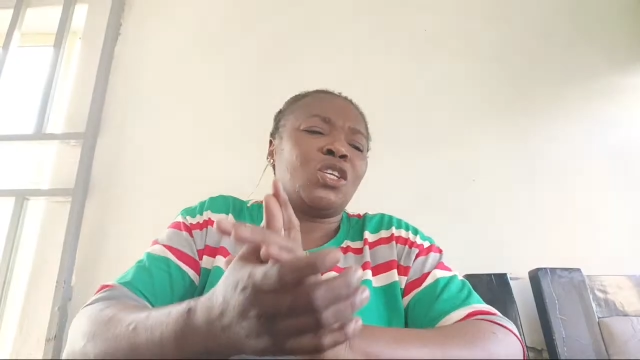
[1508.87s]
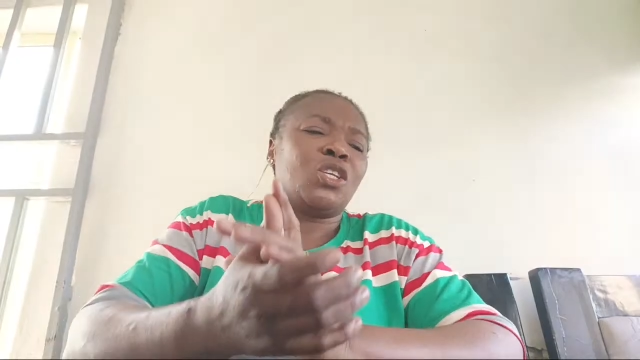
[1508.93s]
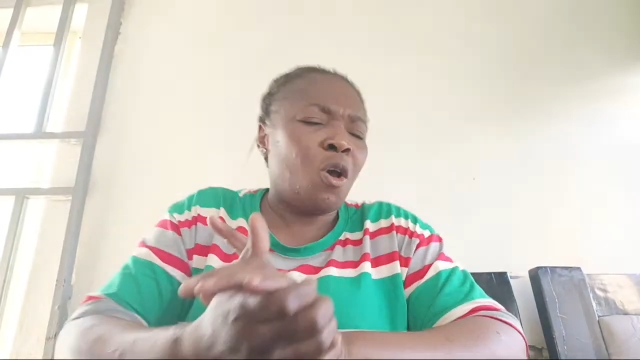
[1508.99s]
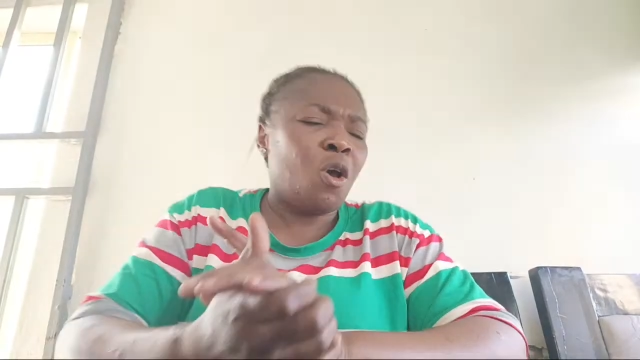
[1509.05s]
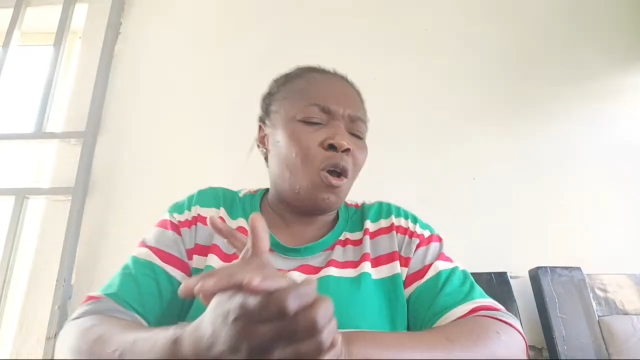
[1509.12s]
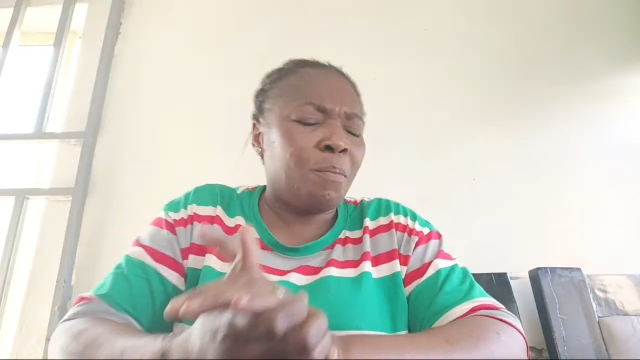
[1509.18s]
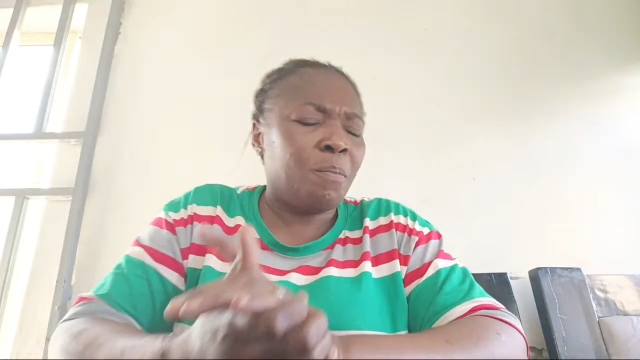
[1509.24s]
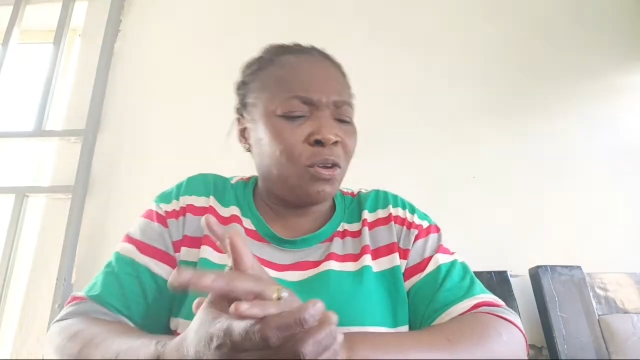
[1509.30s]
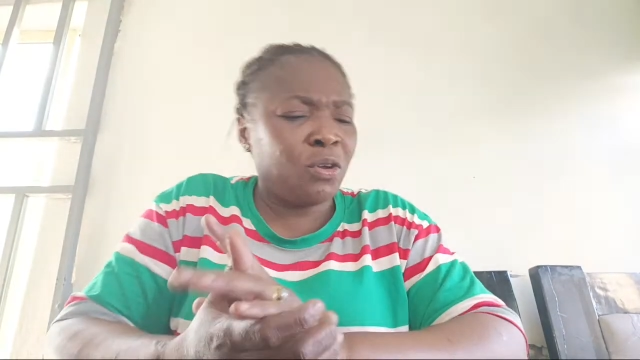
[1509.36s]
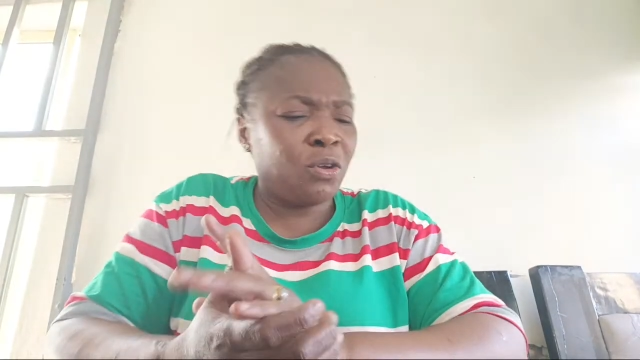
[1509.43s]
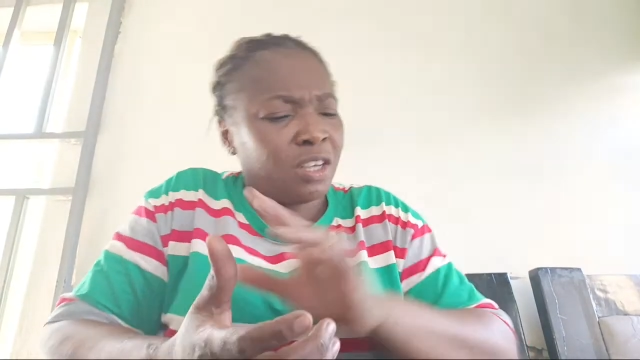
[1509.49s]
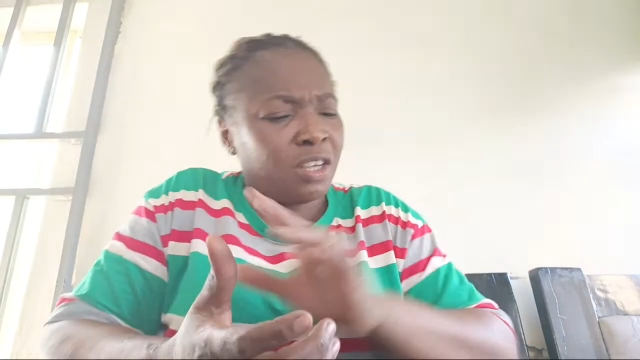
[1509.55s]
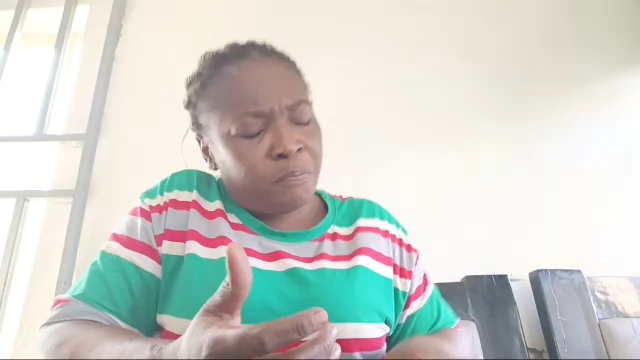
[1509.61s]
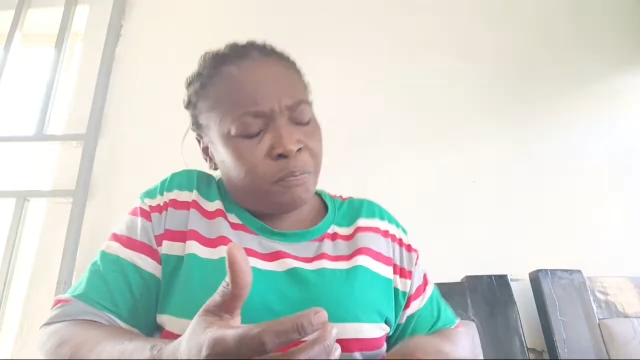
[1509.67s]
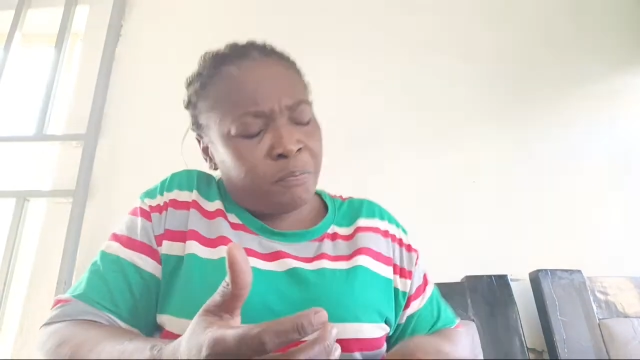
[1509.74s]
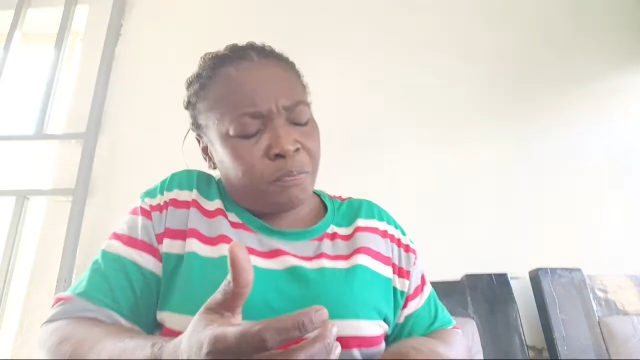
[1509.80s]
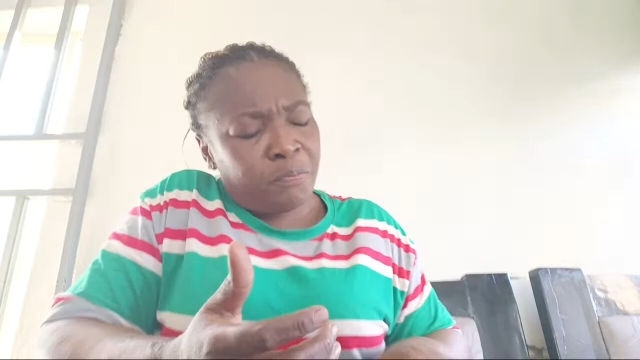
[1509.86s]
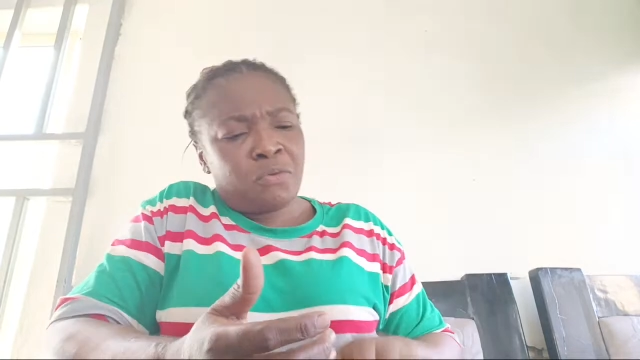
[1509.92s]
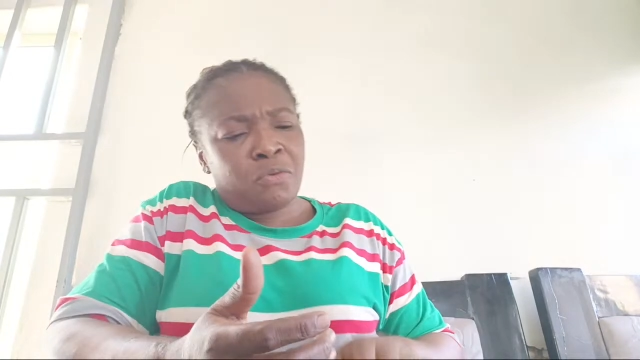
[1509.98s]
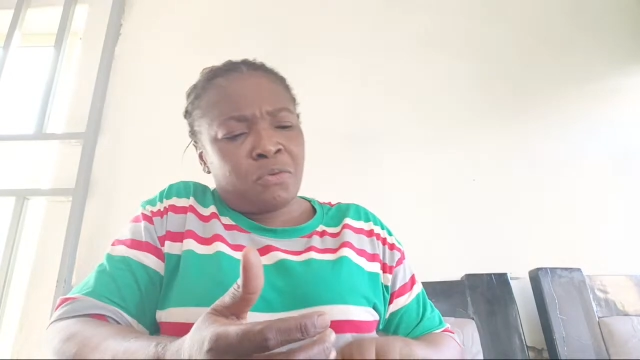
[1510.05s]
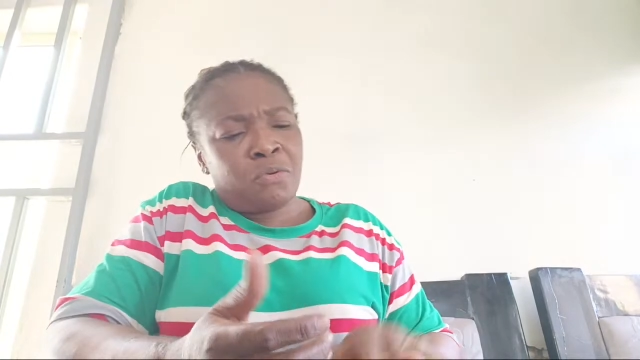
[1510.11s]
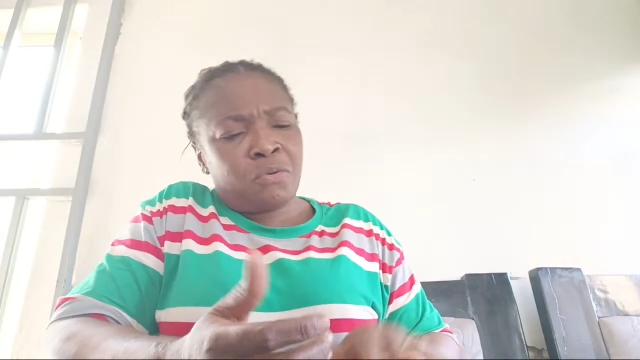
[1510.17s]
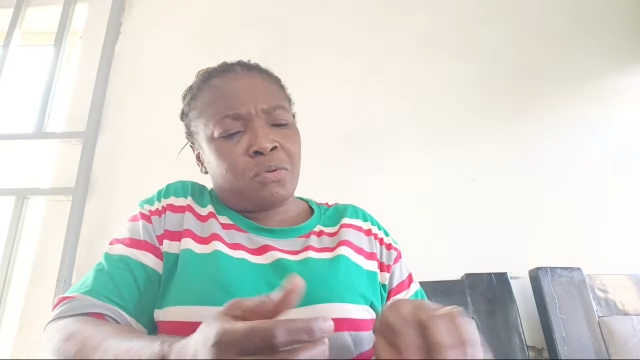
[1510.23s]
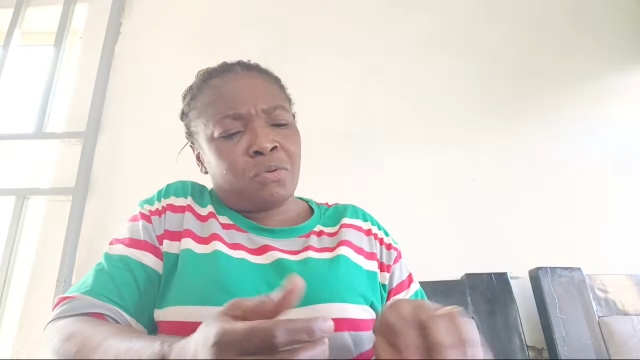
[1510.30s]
beautiful people,